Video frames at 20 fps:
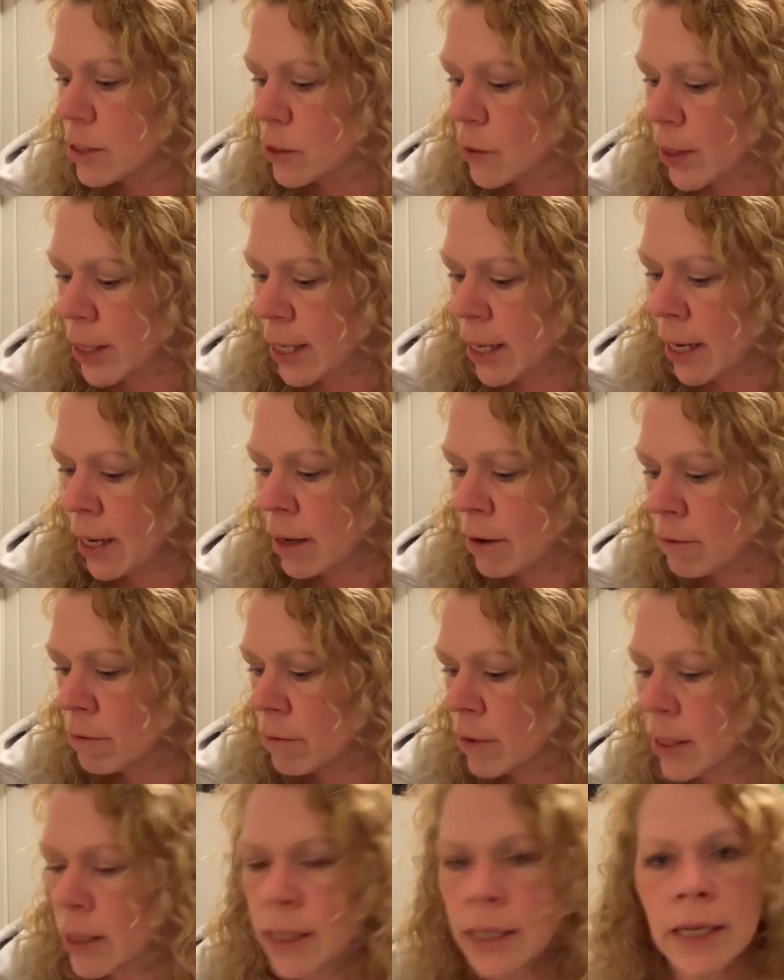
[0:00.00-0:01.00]
So I can't
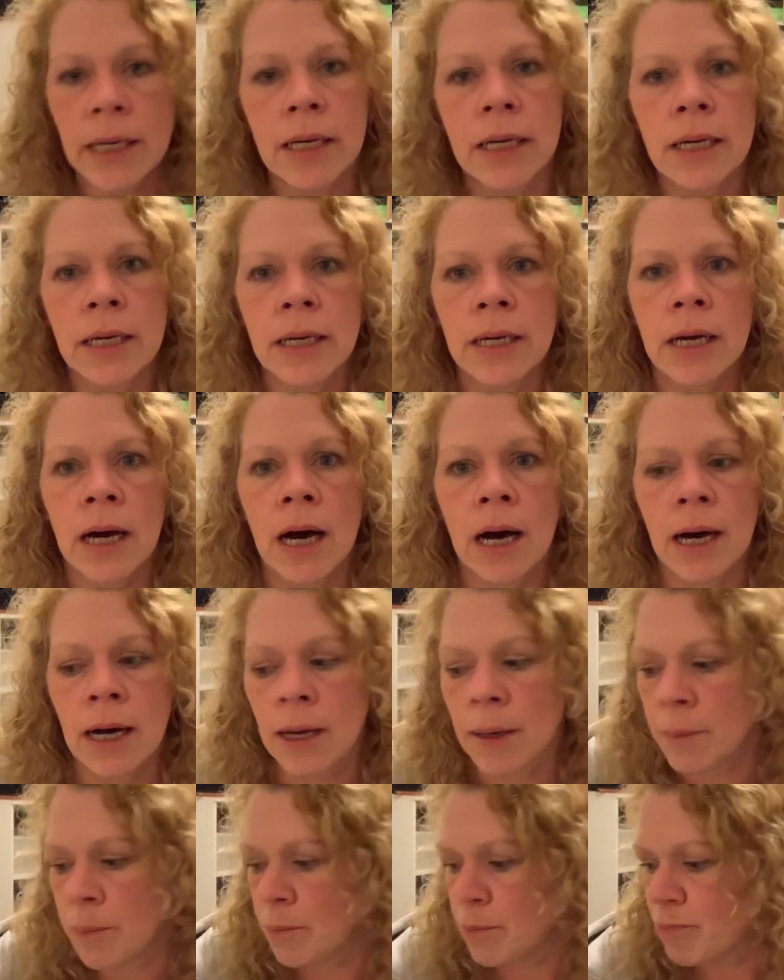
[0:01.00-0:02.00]
really
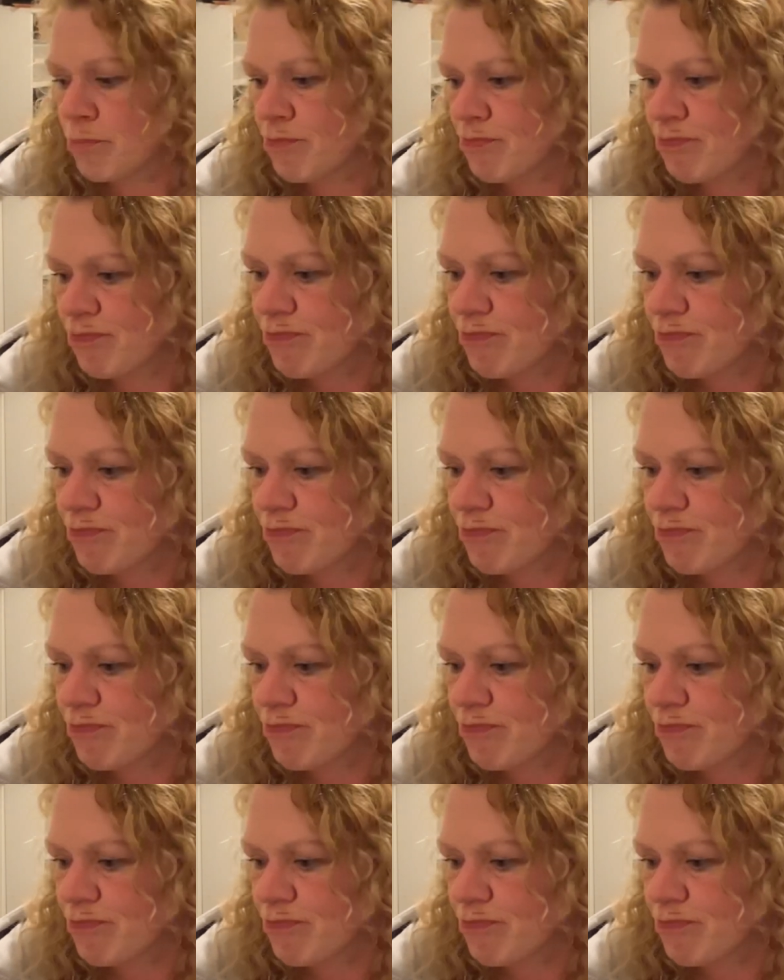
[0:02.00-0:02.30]
um,